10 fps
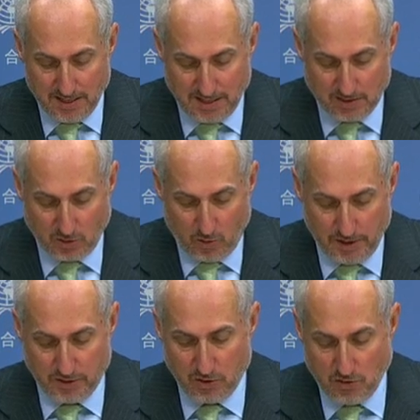That's
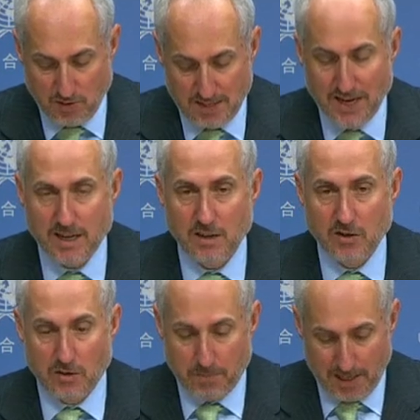according to new data
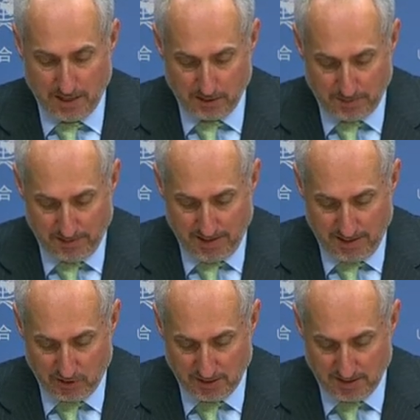compiled by the
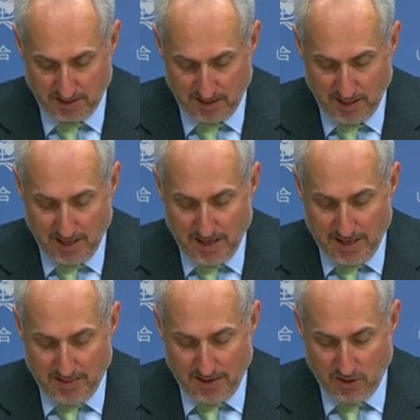agency.
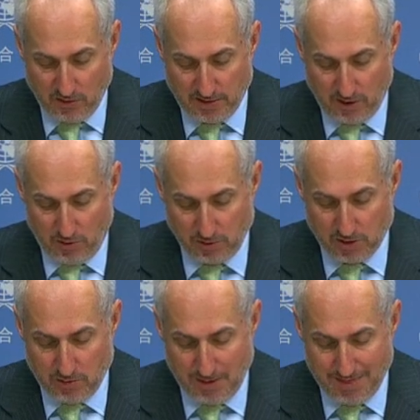They note that
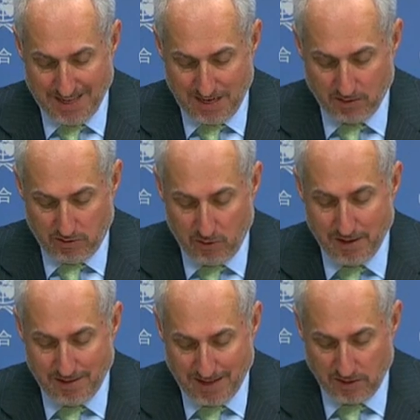almost
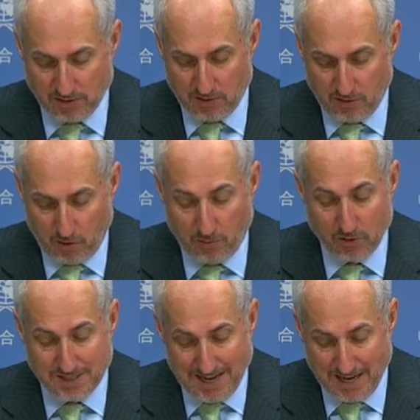30,000, or
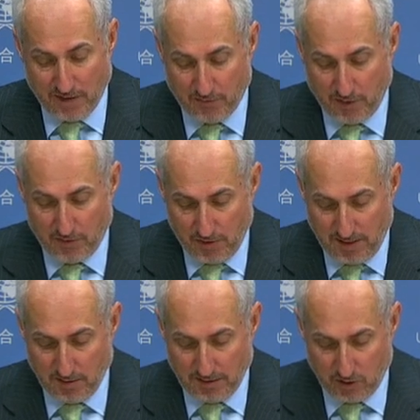almost half of the
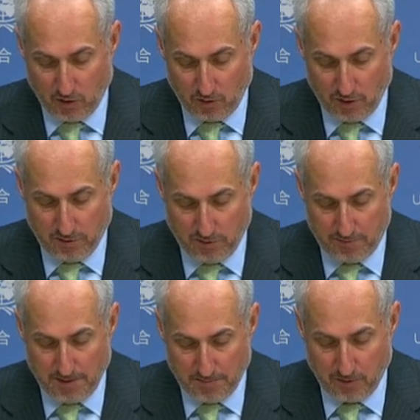yearly total number
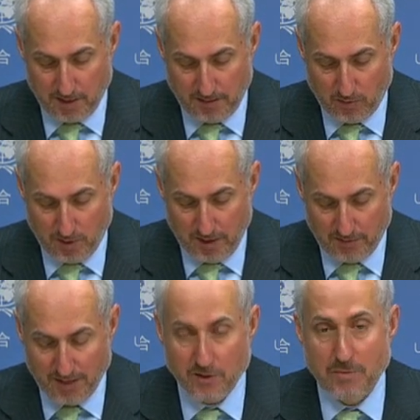of people, have
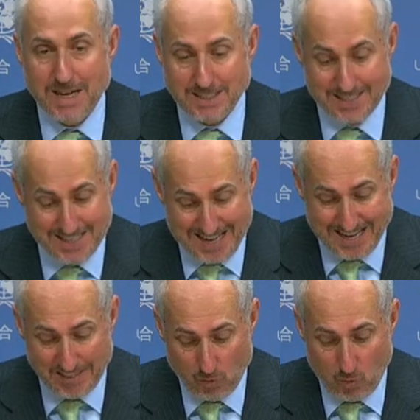arrived in the past
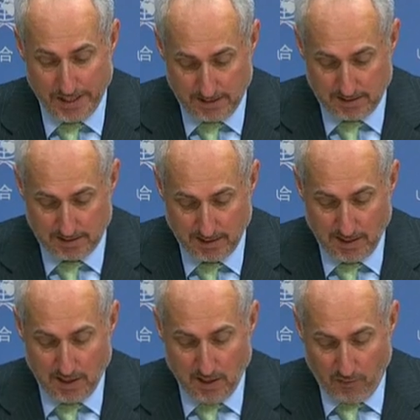nine weeks.
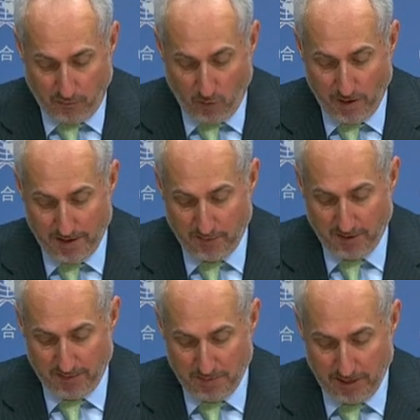Four out of
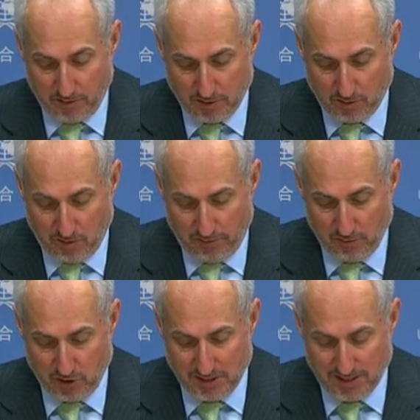five migrants or
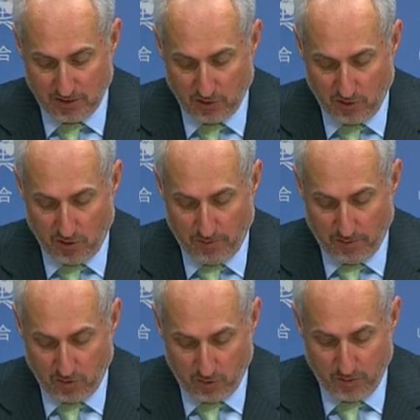refugees enter Europe
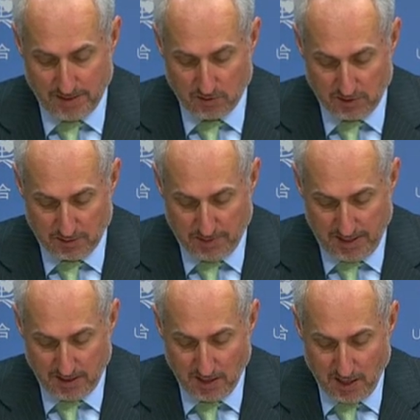through Greece or
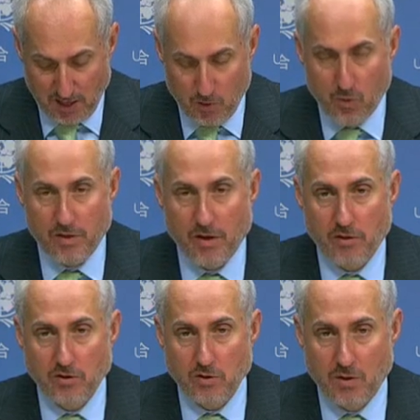Spain, with
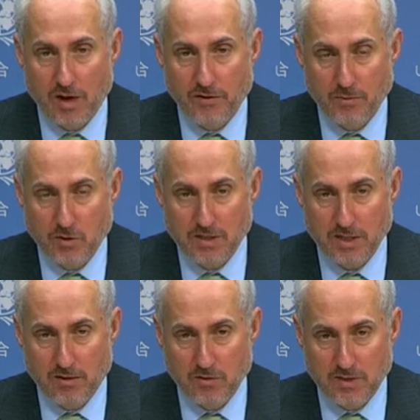others arriving
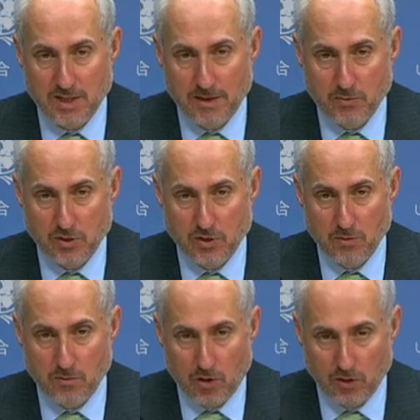mostly through Cyprus,
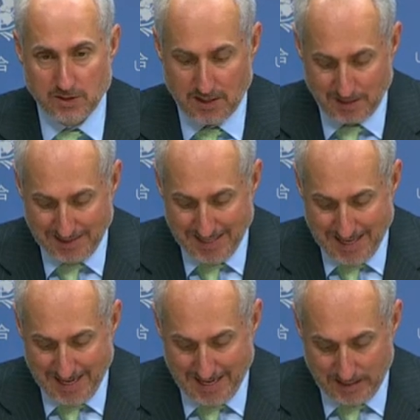Malta,
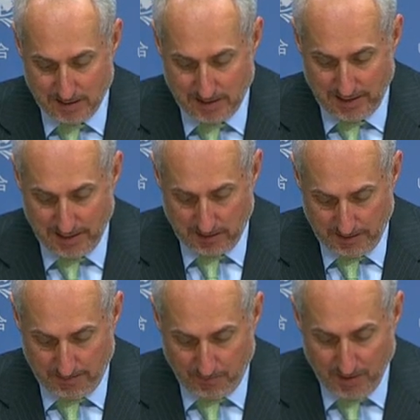and
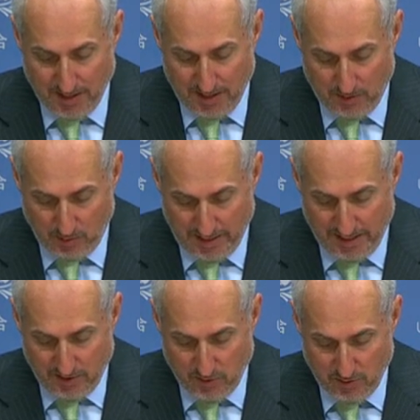Italy. In
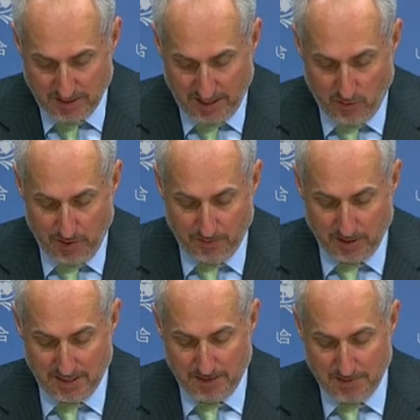related news, IOM
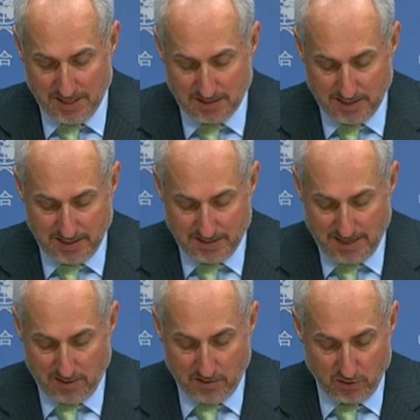condemned yesterday's
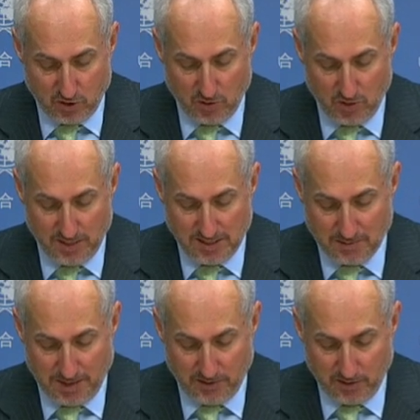death of a
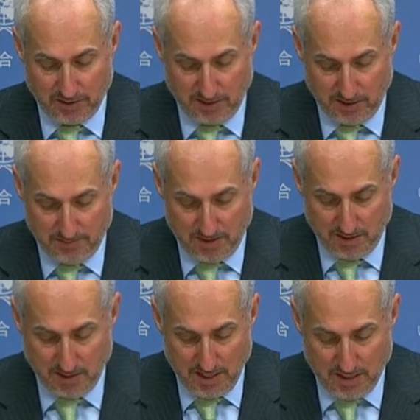Sudanese migrant in
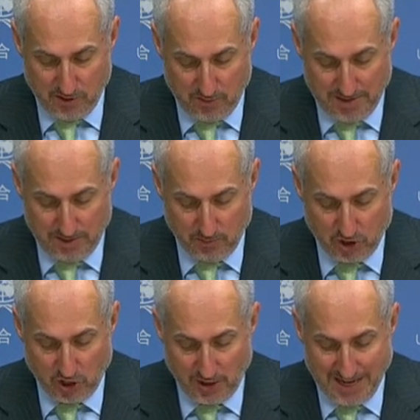Libya. The man was
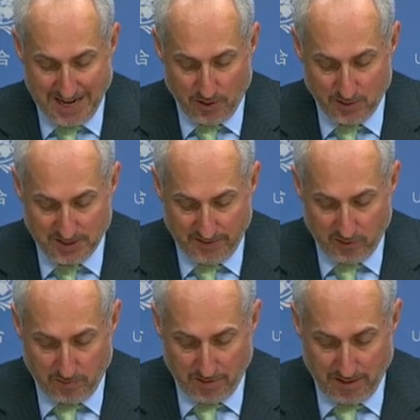shot hours
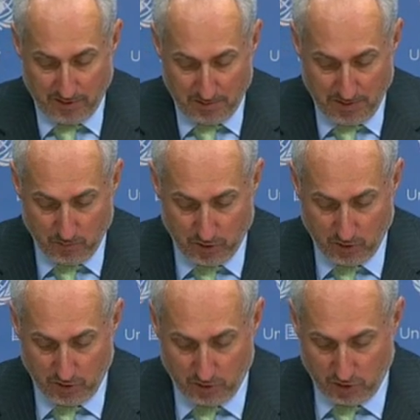after having been
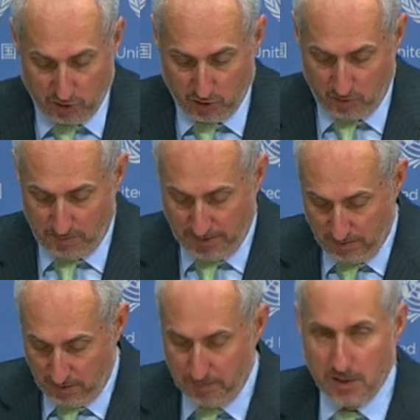returned to shore by
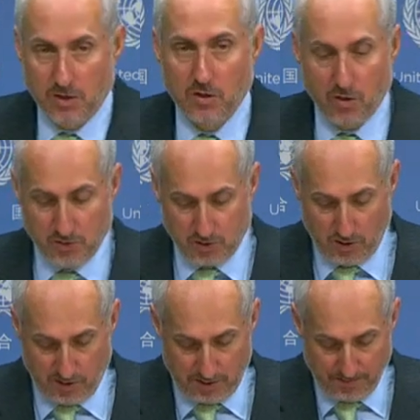the Libyan Coast
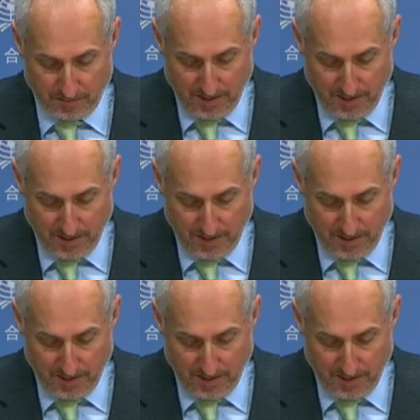Guard.